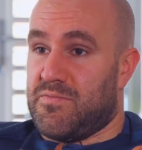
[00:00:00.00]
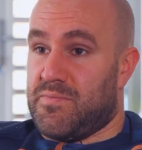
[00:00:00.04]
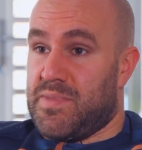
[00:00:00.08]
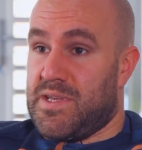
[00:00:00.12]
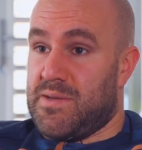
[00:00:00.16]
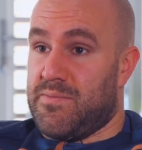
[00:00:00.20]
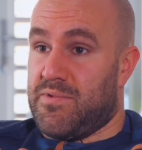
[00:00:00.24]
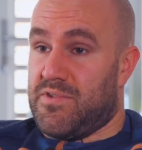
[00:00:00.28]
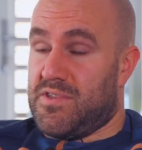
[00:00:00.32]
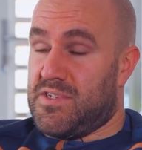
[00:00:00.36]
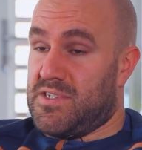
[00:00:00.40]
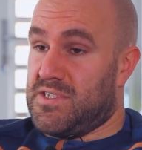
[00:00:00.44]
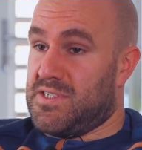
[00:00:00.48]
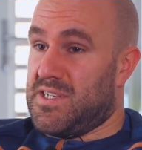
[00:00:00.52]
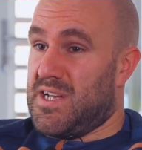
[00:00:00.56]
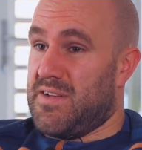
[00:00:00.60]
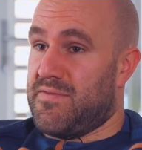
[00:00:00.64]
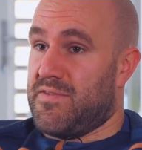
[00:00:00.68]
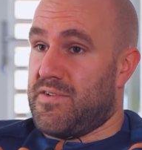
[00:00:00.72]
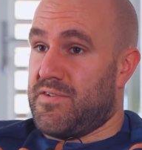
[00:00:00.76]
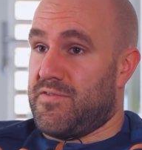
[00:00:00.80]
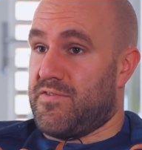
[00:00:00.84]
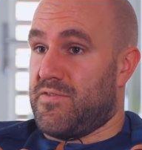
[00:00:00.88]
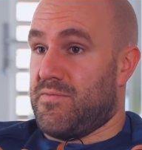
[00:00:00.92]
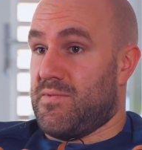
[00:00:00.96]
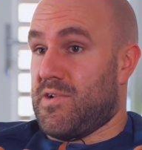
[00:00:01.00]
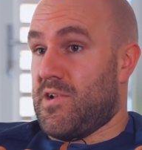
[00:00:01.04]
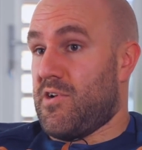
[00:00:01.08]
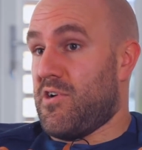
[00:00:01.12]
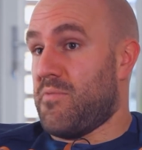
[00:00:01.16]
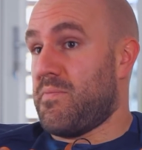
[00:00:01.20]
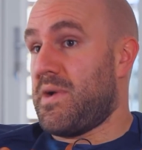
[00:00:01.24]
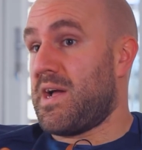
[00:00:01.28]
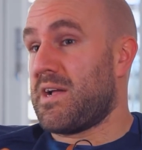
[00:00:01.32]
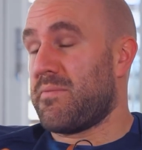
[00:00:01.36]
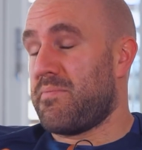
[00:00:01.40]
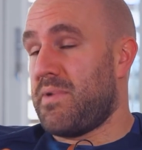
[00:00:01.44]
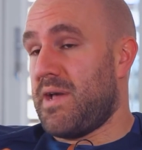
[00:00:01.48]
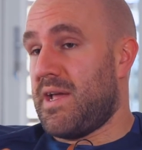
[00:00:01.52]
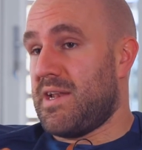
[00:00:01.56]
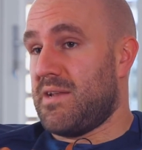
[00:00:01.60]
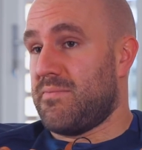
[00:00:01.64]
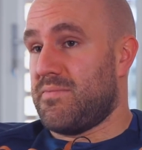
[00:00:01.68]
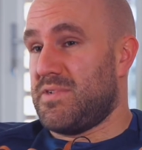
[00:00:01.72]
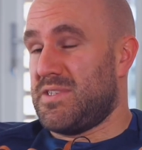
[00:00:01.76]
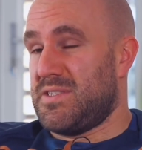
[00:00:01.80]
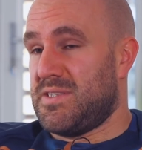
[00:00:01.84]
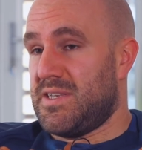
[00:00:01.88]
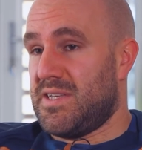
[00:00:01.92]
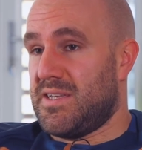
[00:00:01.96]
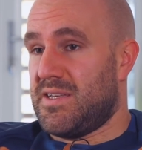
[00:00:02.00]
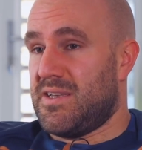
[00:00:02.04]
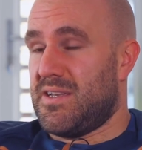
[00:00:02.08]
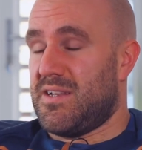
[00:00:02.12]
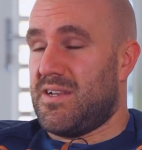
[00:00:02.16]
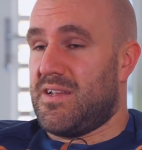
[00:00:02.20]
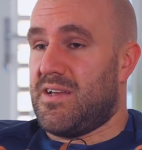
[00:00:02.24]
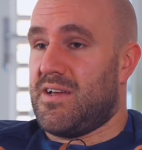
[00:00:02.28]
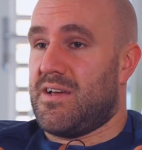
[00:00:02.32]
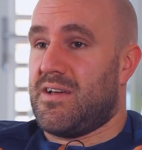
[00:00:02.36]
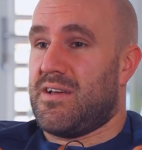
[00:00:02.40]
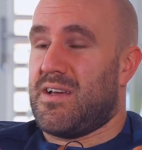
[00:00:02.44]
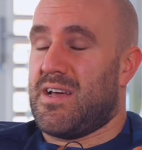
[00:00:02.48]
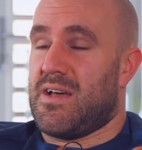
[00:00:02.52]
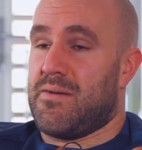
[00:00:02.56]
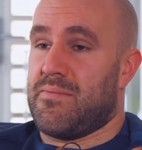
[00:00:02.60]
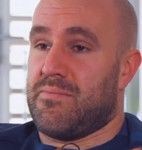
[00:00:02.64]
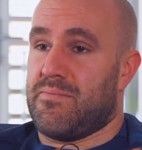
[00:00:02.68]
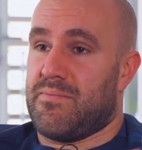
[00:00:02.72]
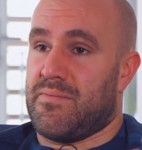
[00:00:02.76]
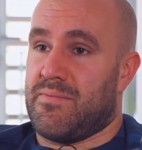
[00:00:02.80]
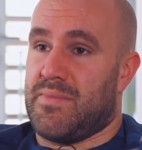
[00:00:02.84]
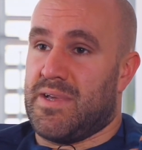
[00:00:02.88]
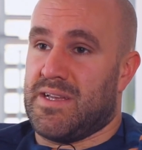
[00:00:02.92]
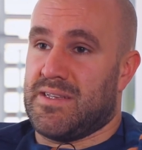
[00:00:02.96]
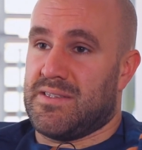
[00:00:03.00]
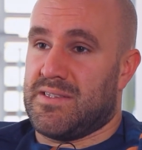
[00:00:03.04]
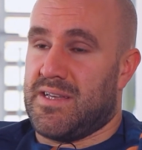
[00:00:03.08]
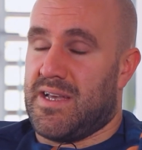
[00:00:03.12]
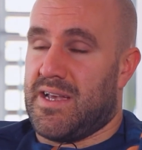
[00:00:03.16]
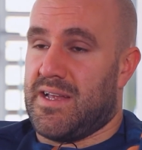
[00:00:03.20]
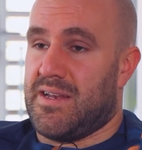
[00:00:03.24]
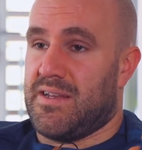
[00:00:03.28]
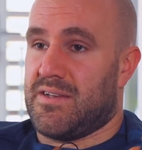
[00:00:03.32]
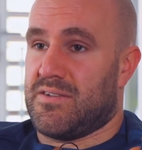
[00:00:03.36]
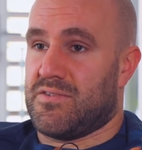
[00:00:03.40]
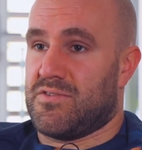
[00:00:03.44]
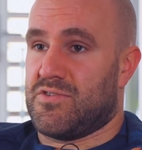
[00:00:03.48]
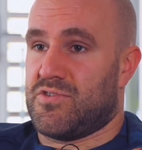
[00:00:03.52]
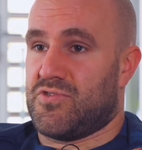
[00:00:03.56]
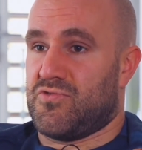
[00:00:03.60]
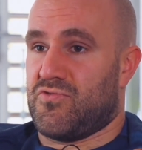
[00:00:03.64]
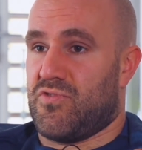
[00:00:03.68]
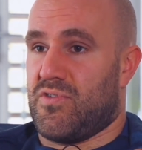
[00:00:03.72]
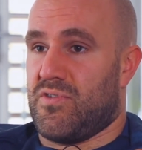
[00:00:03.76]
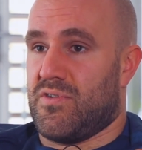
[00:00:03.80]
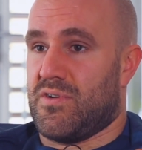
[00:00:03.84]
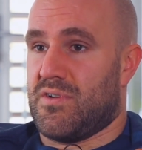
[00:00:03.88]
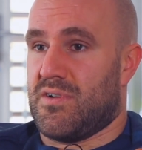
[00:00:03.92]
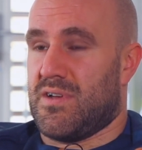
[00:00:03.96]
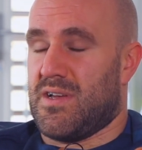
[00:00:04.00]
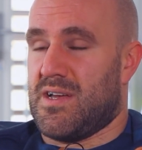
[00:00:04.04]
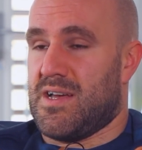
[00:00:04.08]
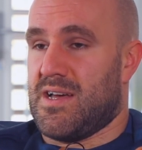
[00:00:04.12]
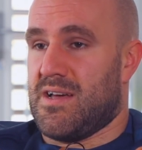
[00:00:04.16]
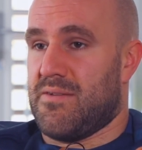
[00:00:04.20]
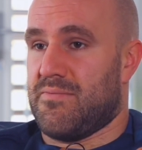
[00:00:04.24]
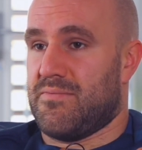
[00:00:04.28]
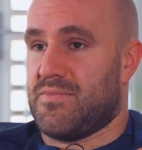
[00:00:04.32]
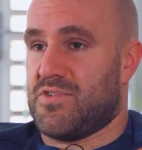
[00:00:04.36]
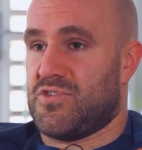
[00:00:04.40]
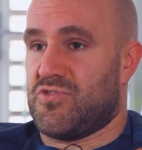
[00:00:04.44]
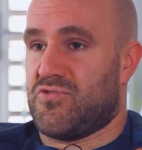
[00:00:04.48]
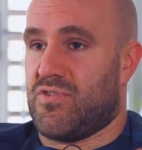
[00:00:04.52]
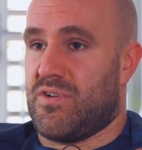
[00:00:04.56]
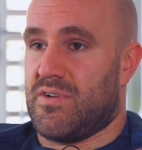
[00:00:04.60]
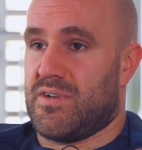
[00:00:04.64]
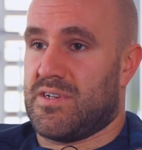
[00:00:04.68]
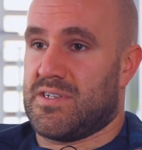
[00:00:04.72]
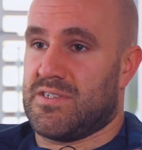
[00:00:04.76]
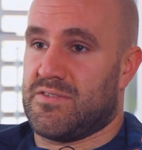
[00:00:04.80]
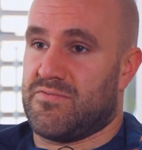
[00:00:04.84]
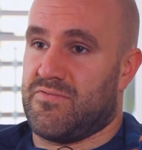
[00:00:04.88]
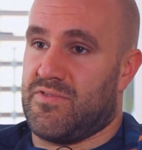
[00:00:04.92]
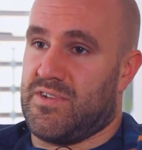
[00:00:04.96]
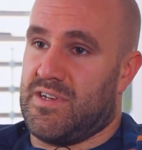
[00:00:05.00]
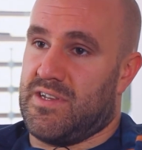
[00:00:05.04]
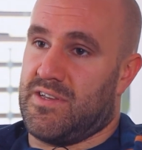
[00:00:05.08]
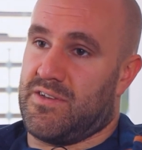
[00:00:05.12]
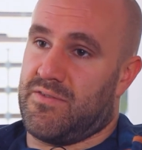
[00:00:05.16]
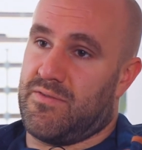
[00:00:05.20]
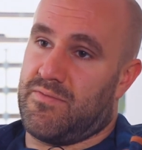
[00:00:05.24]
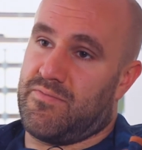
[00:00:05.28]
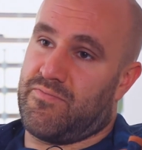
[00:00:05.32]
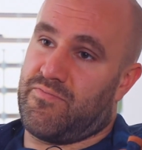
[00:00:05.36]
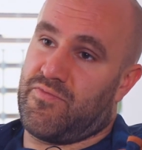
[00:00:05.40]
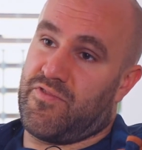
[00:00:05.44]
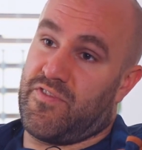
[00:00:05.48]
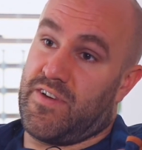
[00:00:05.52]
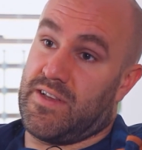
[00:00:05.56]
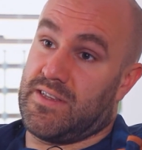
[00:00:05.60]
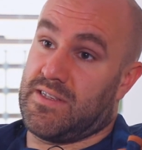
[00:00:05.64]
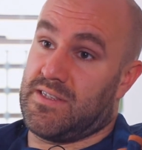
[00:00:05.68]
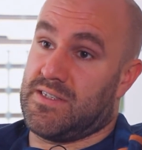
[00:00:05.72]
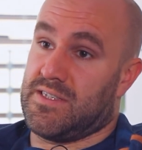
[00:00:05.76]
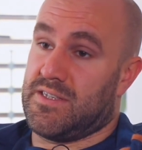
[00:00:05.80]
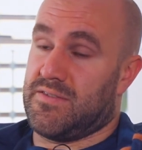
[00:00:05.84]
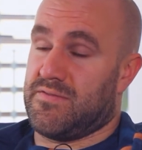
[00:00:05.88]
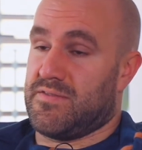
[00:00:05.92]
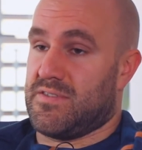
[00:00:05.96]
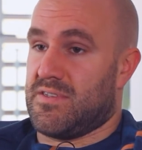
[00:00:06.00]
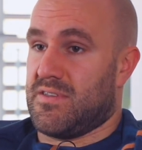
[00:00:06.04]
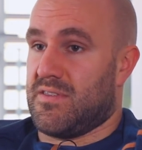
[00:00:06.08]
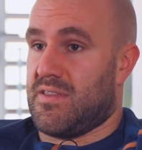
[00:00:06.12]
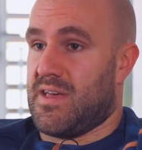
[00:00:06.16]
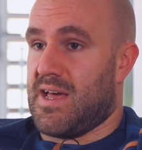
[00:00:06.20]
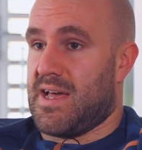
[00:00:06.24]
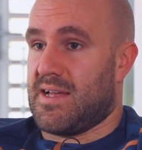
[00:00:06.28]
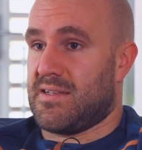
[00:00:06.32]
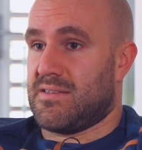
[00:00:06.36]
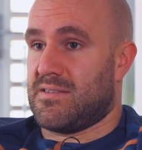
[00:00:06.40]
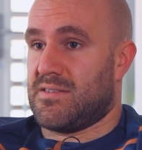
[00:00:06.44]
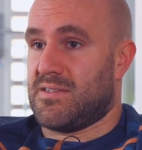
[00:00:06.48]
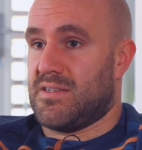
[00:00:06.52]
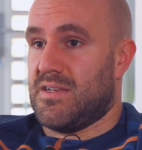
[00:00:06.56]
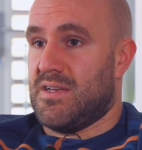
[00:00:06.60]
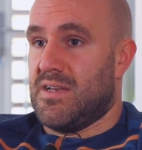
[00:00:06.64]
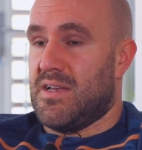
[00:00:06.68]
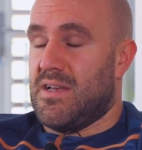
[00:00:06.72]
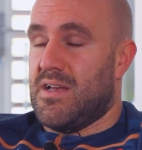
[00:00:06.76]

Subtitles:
for people that suffer from lower back pain in particular. Maintaining a strong trunk is really preventative to that.